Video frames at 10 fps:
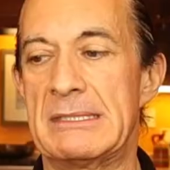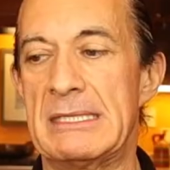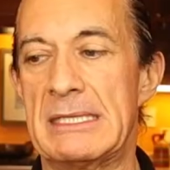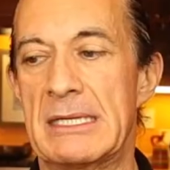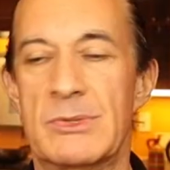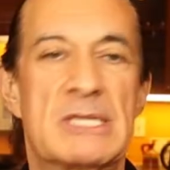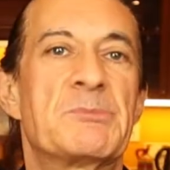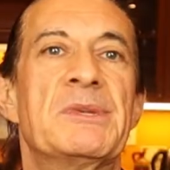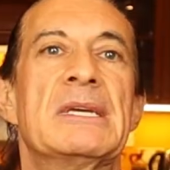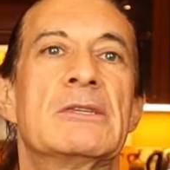to
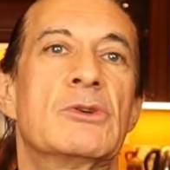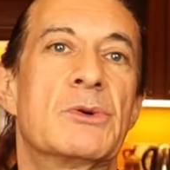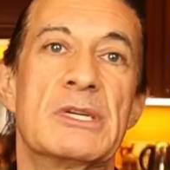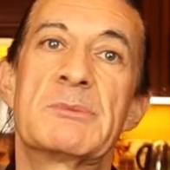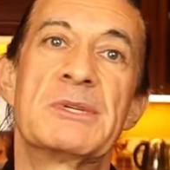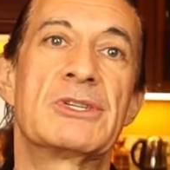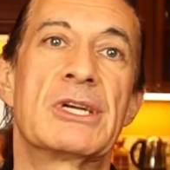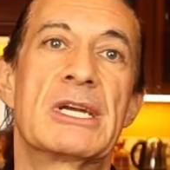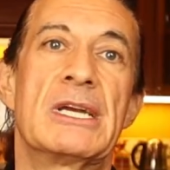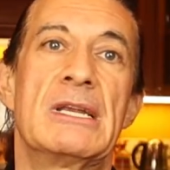crisp the
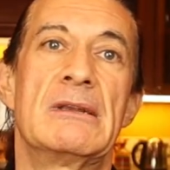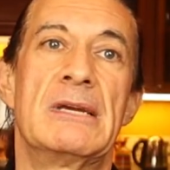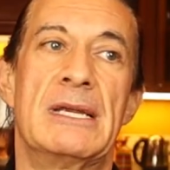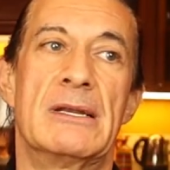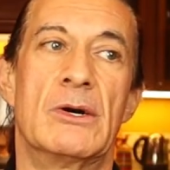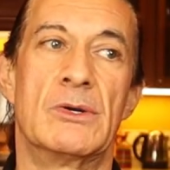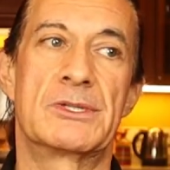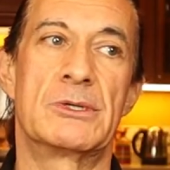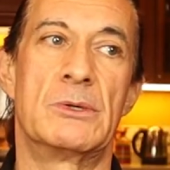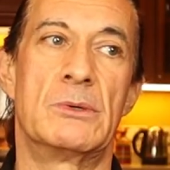chicken, and
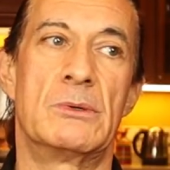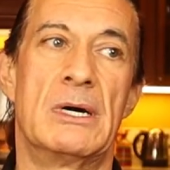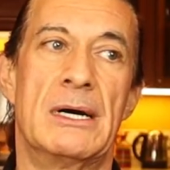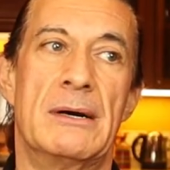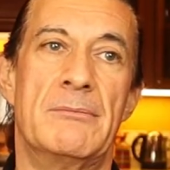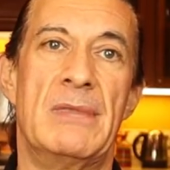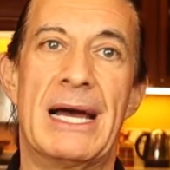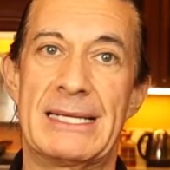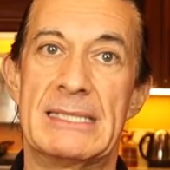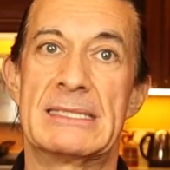also
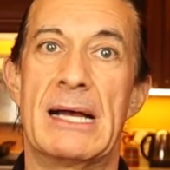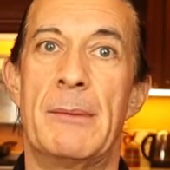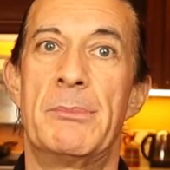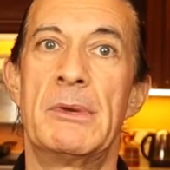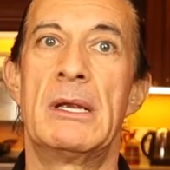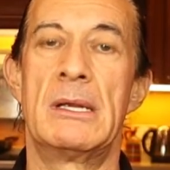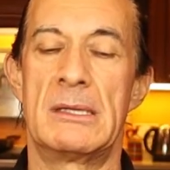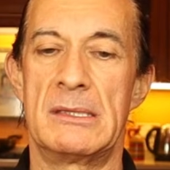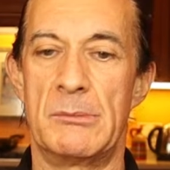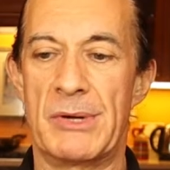lightens up
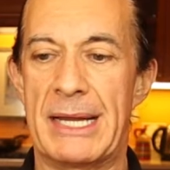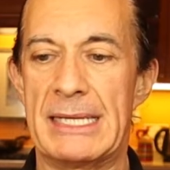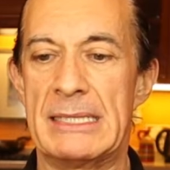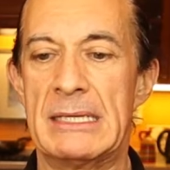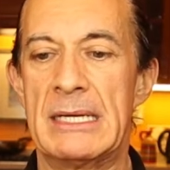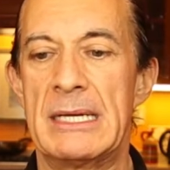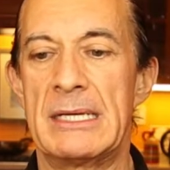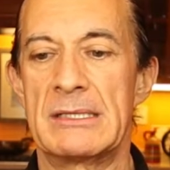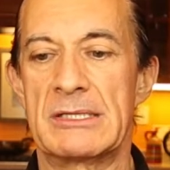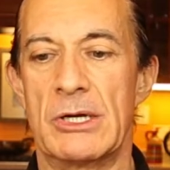the breading.
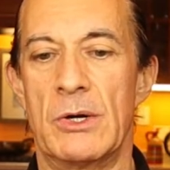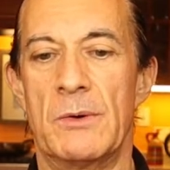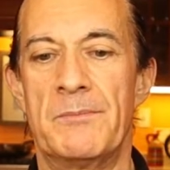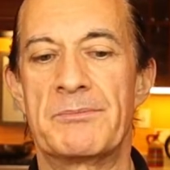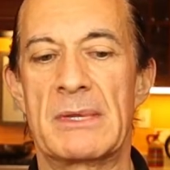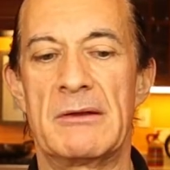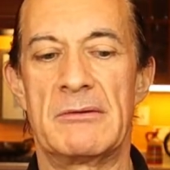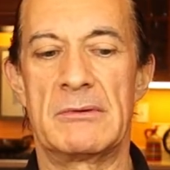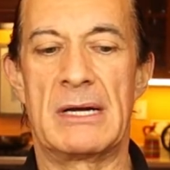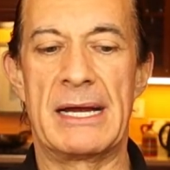So
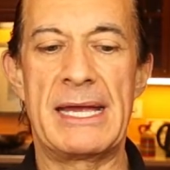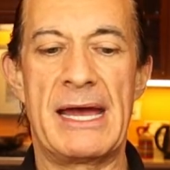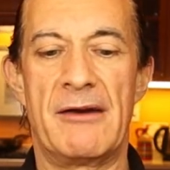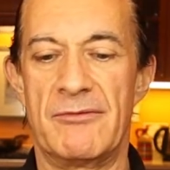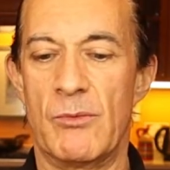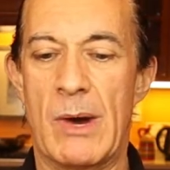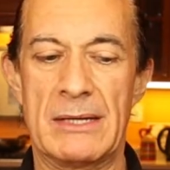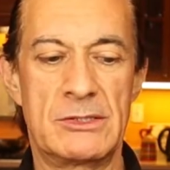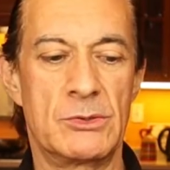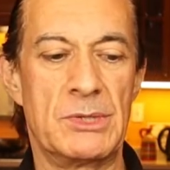I have
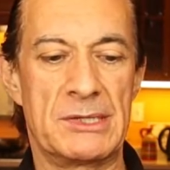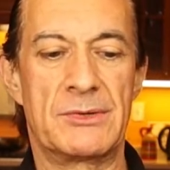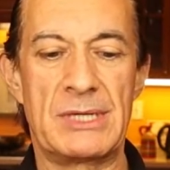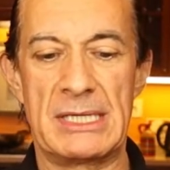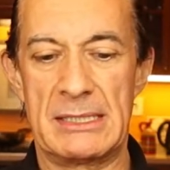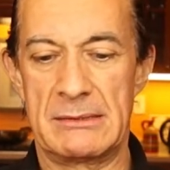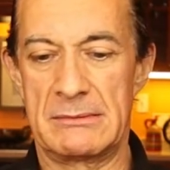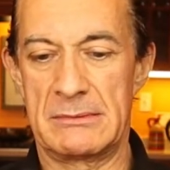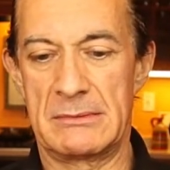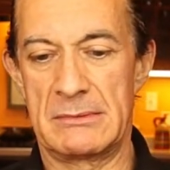1, 2, and 3:
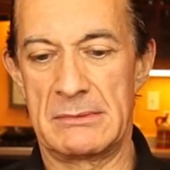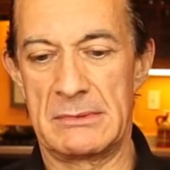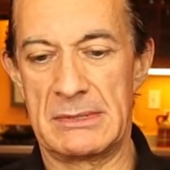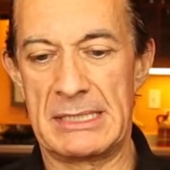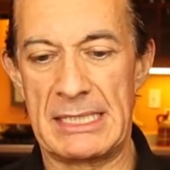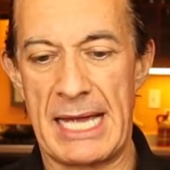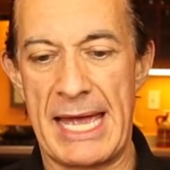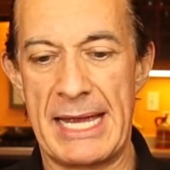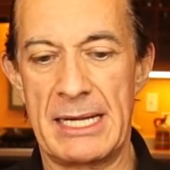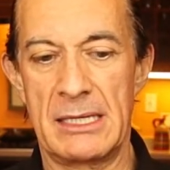the
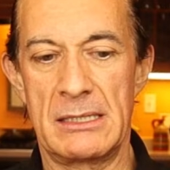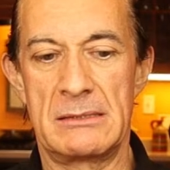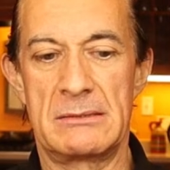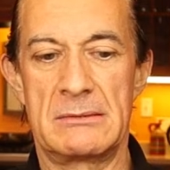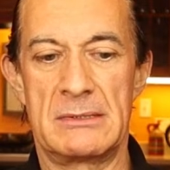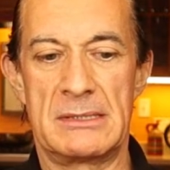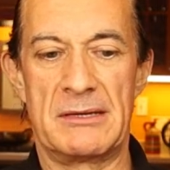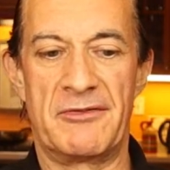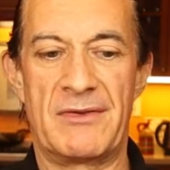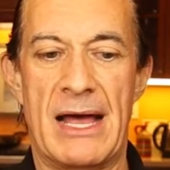egg,
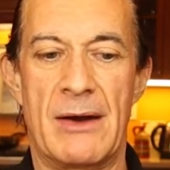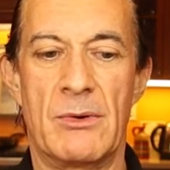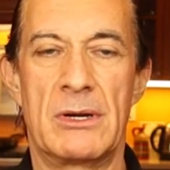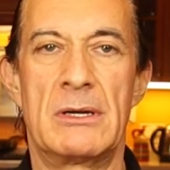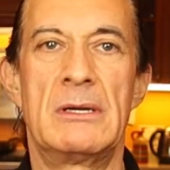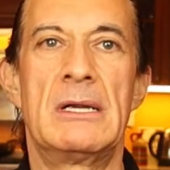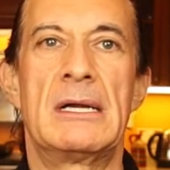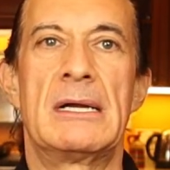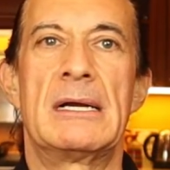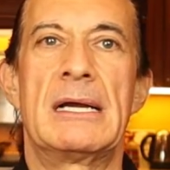the flour,
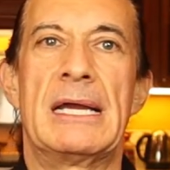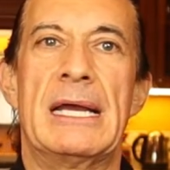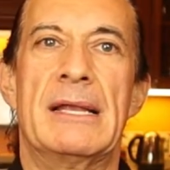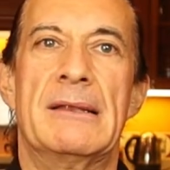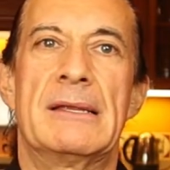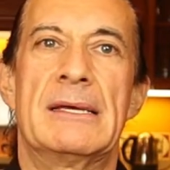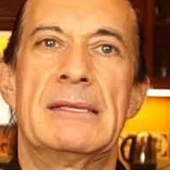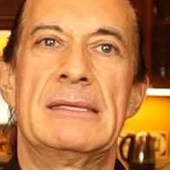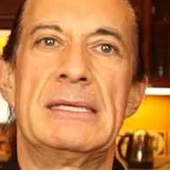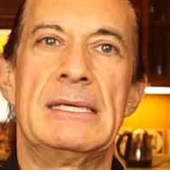and
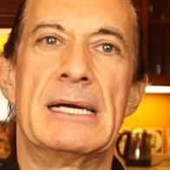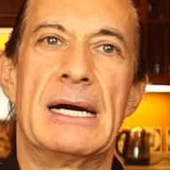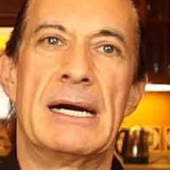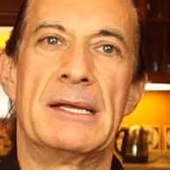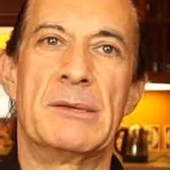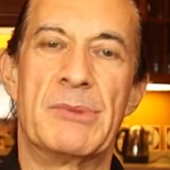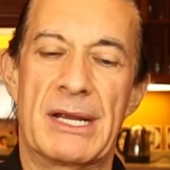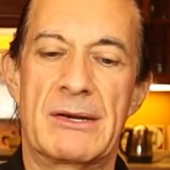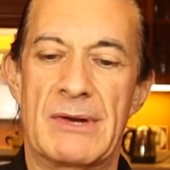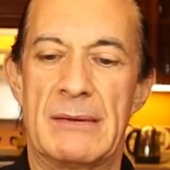the
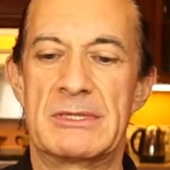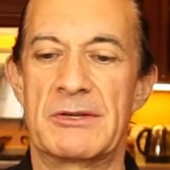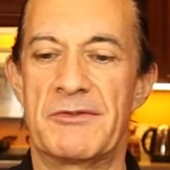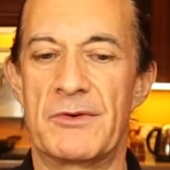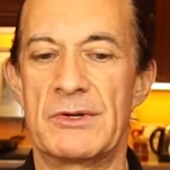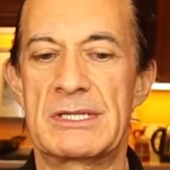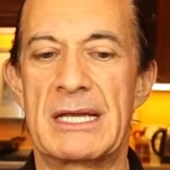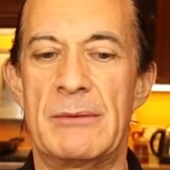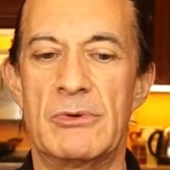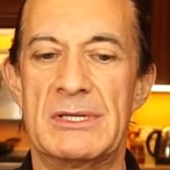breadcrumbs. So
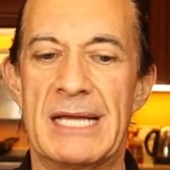first I will